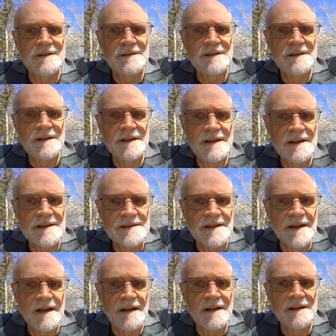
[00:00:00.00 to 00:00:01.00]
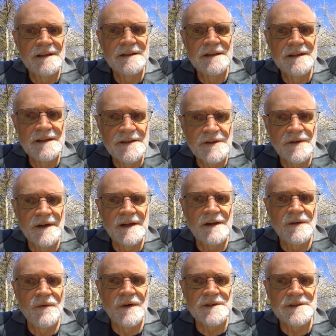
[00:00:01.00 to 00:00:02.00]
ESL integrated
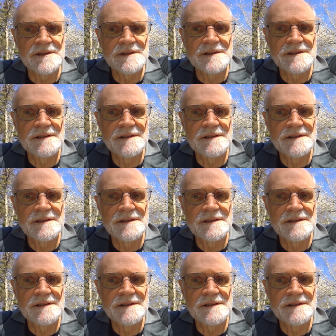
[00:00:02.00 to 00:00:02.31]
courses.